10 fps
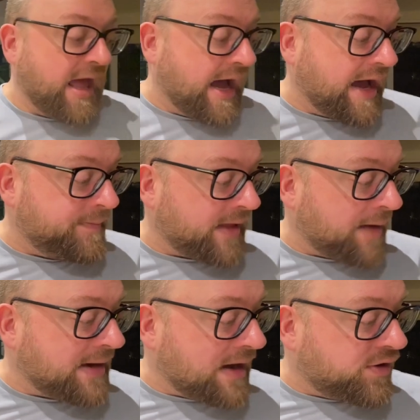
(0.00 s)
Um,
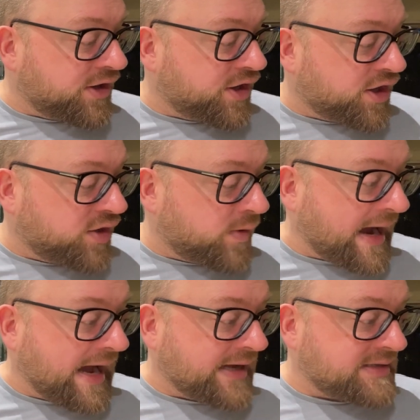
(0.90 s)
I'm now going to go
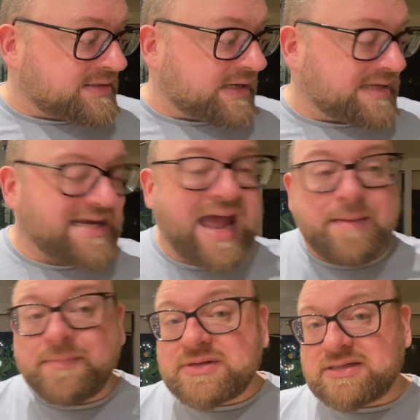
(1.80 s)
and
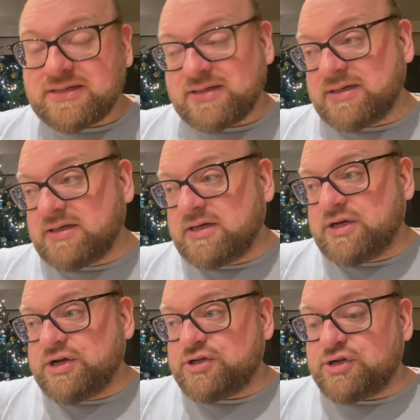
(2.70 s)
attempt
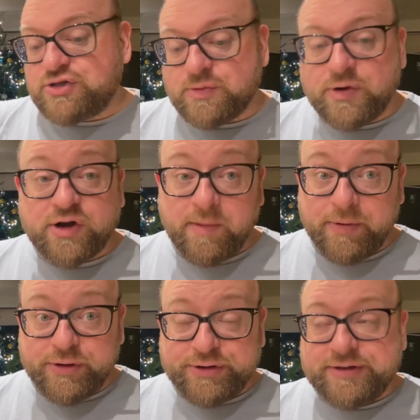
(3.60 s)
to do some work on a
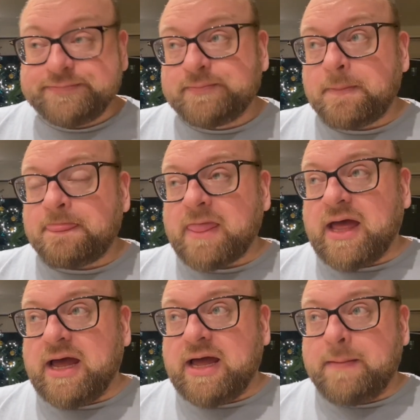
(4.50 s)
bird.
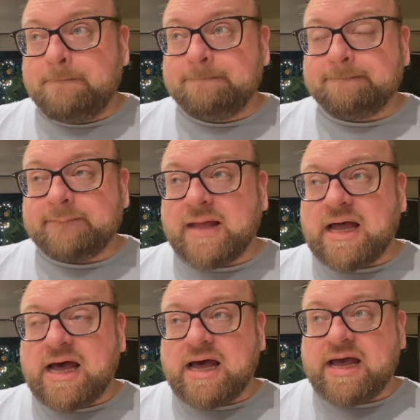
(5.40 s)
Um,
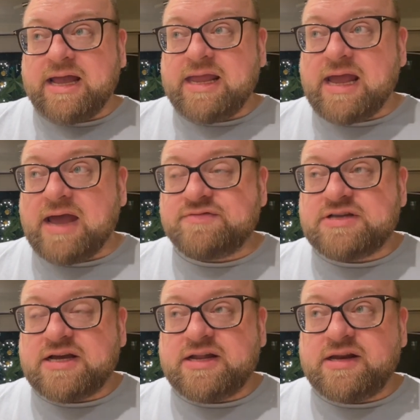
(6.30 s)
I have
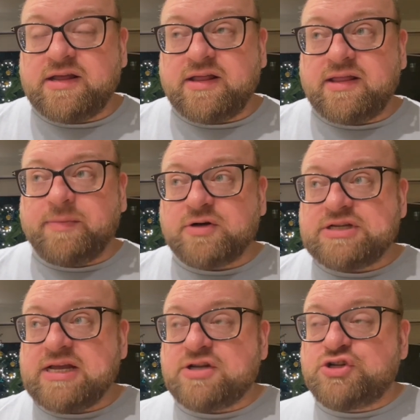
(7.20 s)
done the
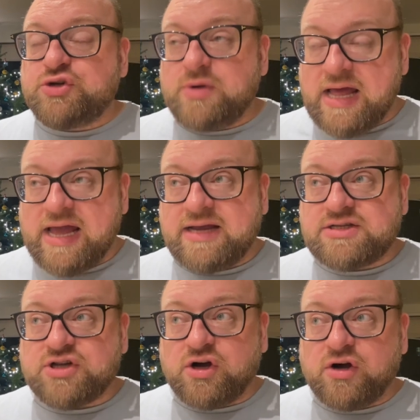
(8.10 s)
body and two
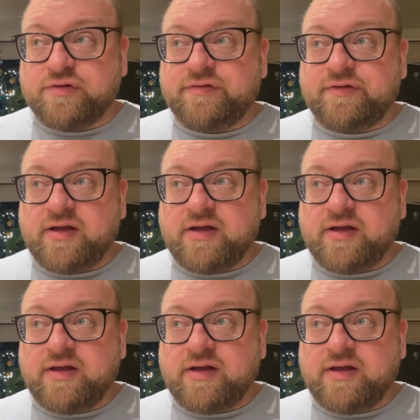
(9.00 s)
legs of